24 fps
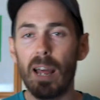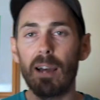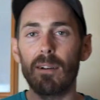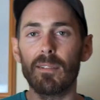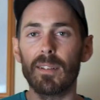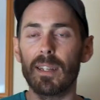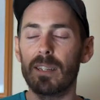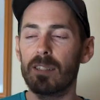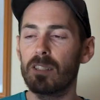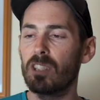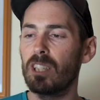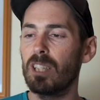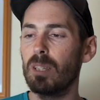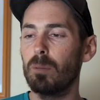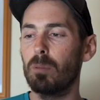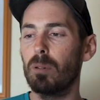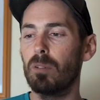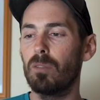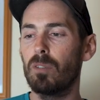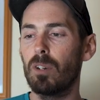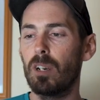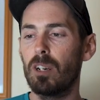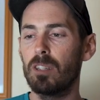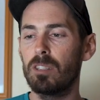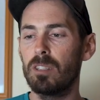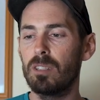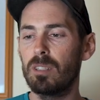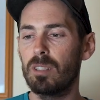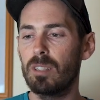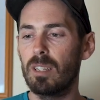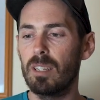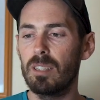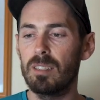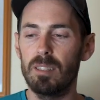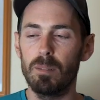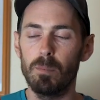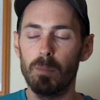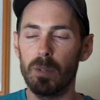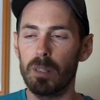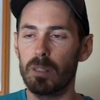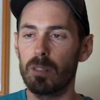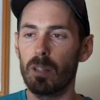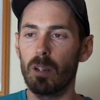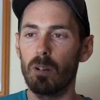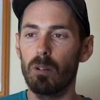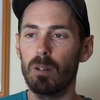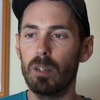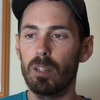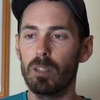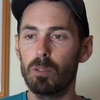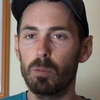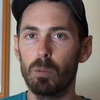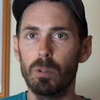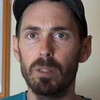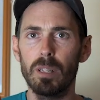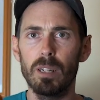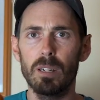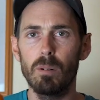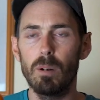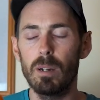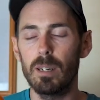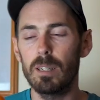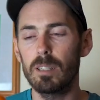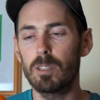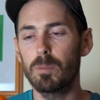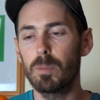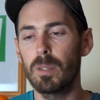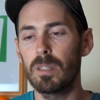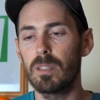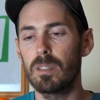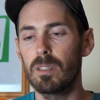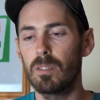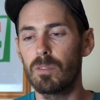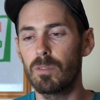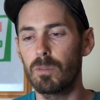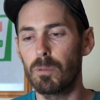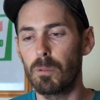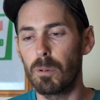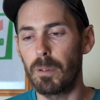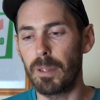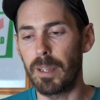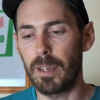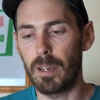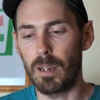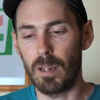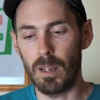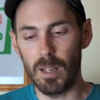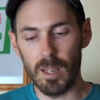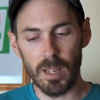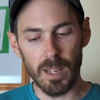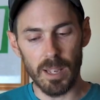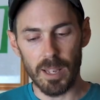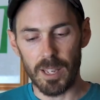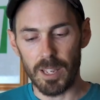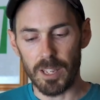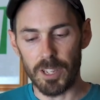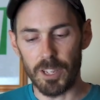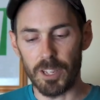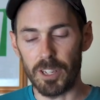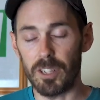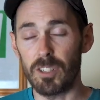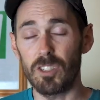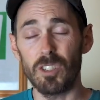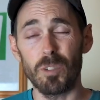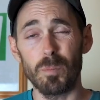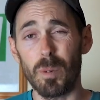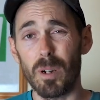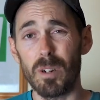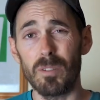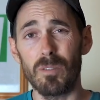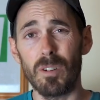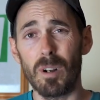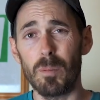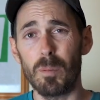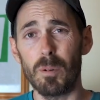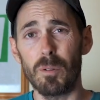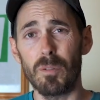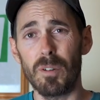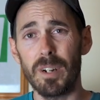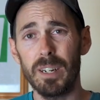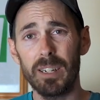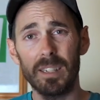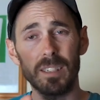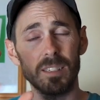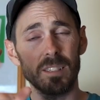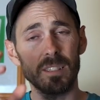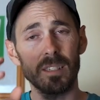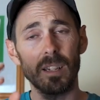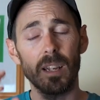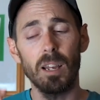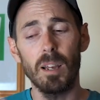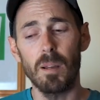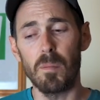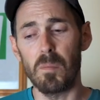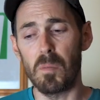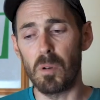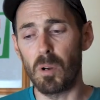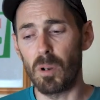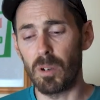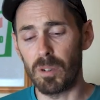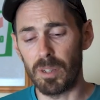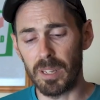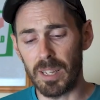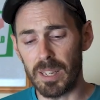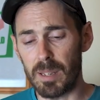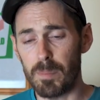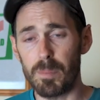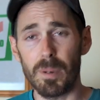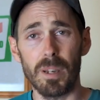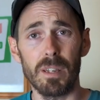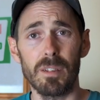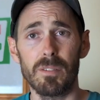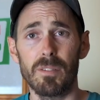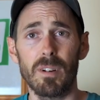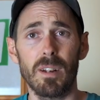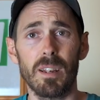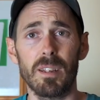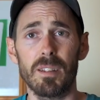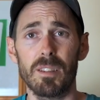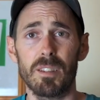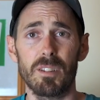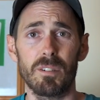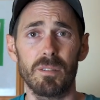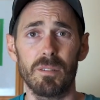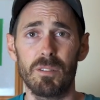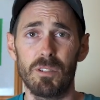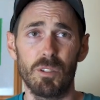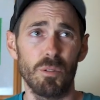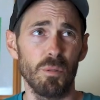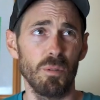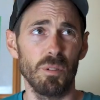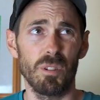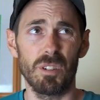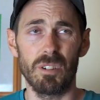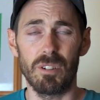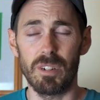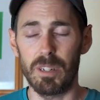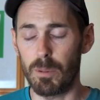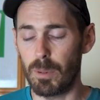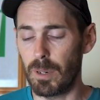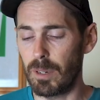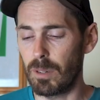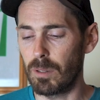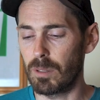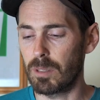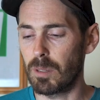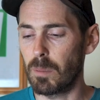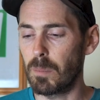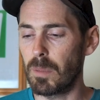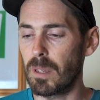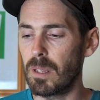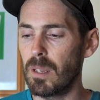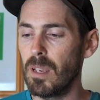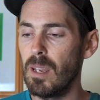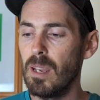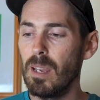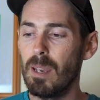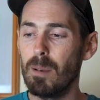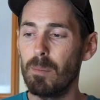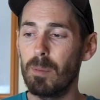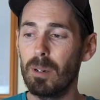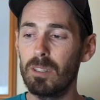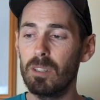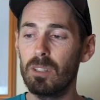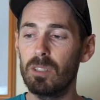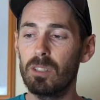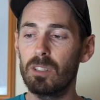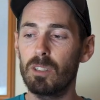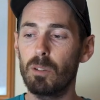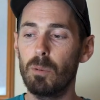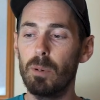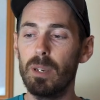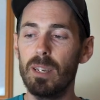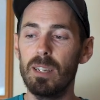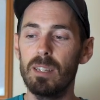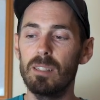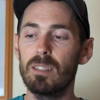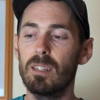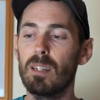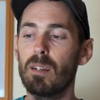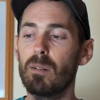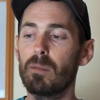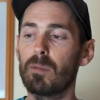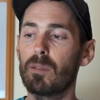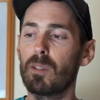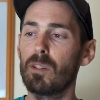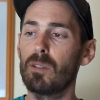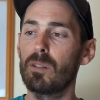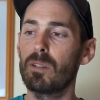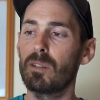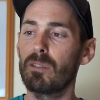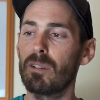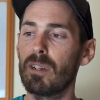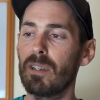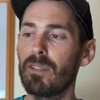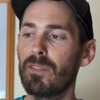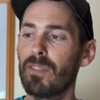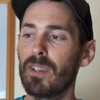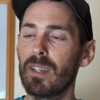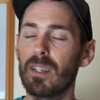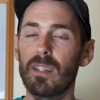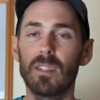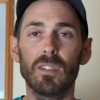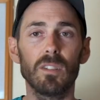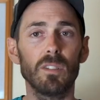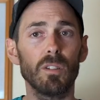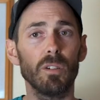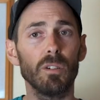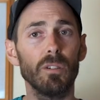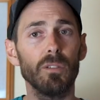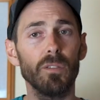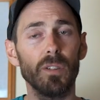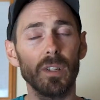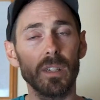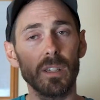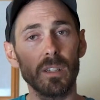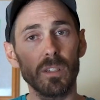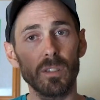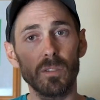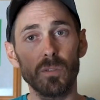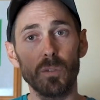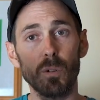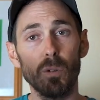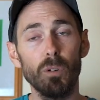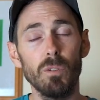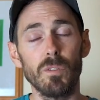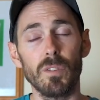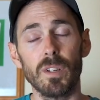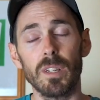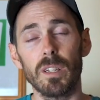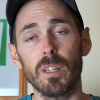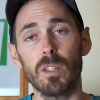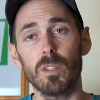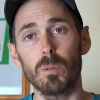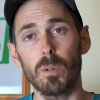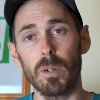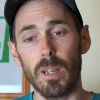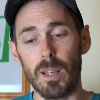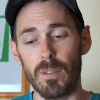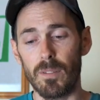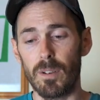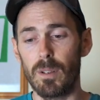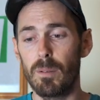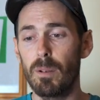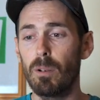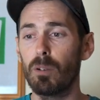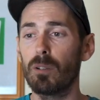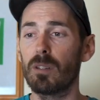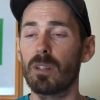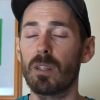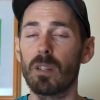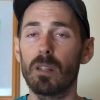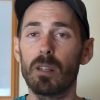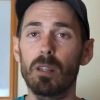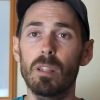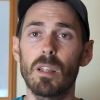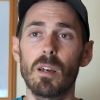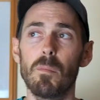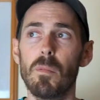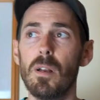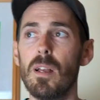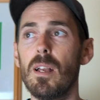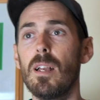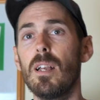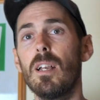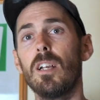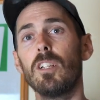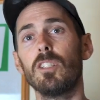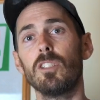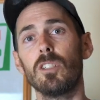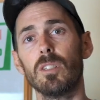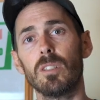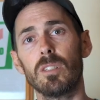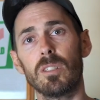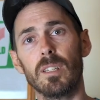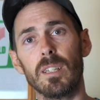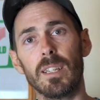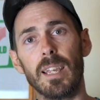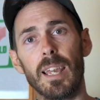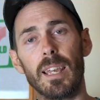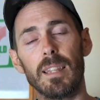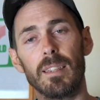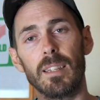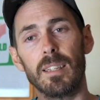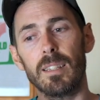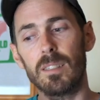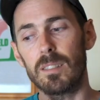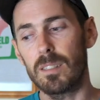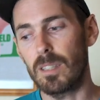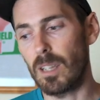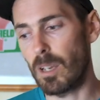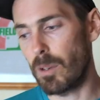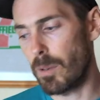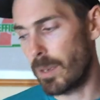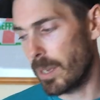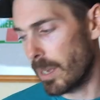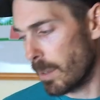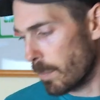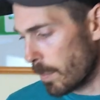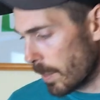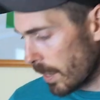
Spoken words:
out. There's cheaper versions of this. This is a Metolius one. They're quite expensive for what they are. You can just buy rubber rings on eBay for like 2 or 3 quid or something. But just squeeze, and I'll do 3 fingers, 2 fingers, 4 fingers, whatever, and onto the thumb, just to get things going a